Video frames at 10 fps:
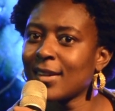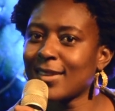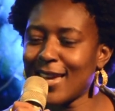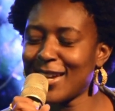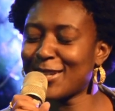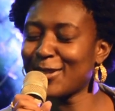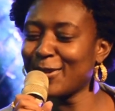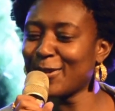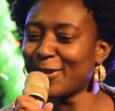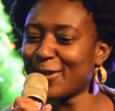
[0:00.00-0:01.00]
Thank
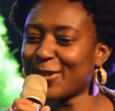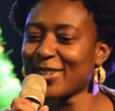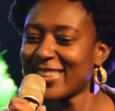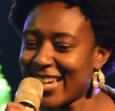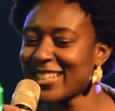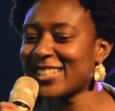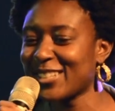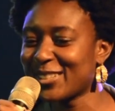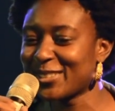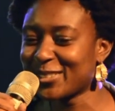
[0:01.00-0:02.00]
you, thank
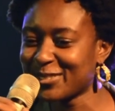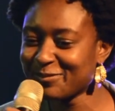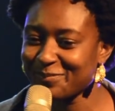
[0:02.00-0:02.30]
you.